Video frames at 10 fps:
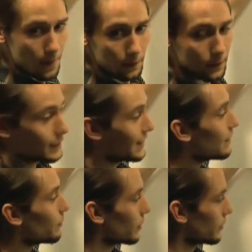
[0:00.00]
the
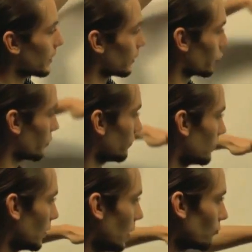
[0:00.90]
deeper the section
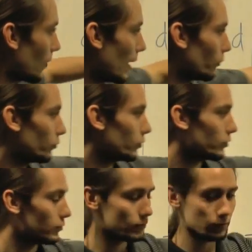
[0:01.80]
around
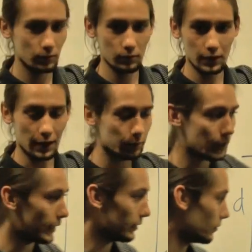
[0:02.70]
that
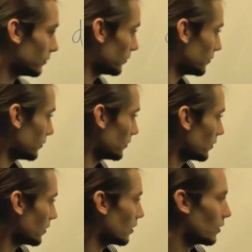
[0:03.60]
plane,
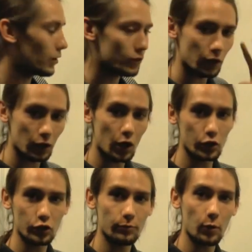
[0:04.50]
the
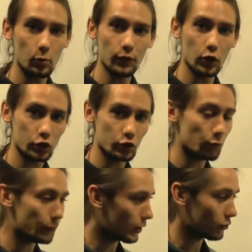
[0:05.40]
larger the moment of inertia
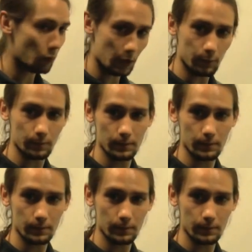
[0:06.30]
will be as well.